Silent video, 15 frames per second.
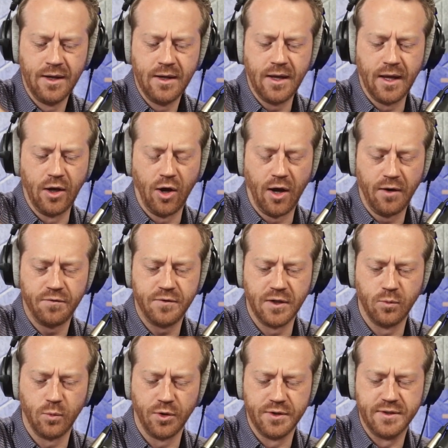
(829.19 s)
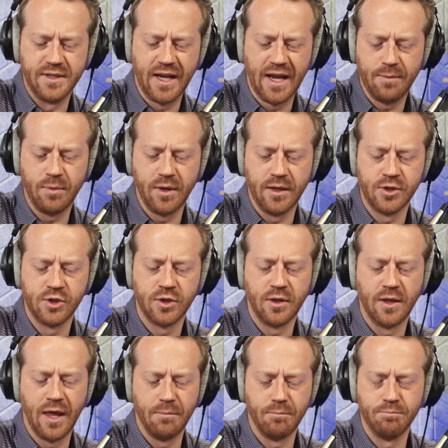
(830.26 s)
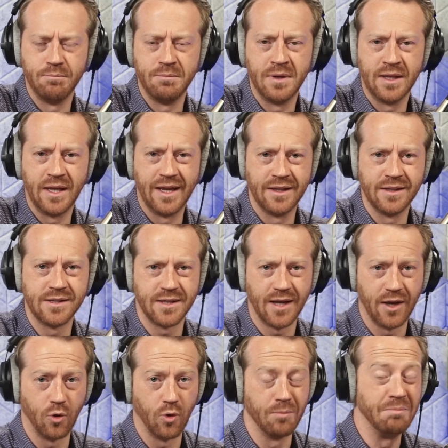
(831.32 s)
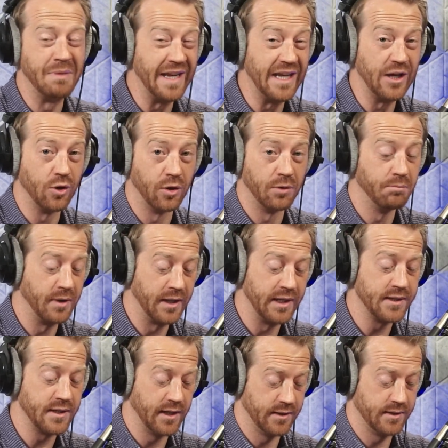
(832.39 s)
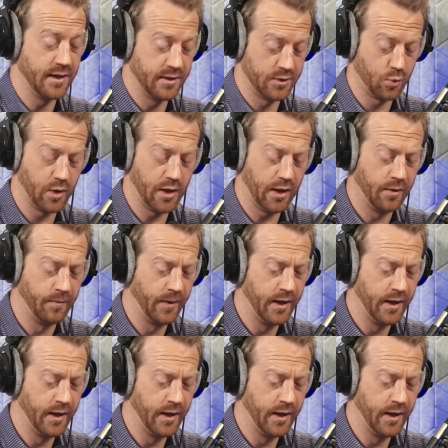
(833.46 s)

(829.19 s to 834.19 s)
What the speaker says: it often will damage that inside or medial meniscus as well.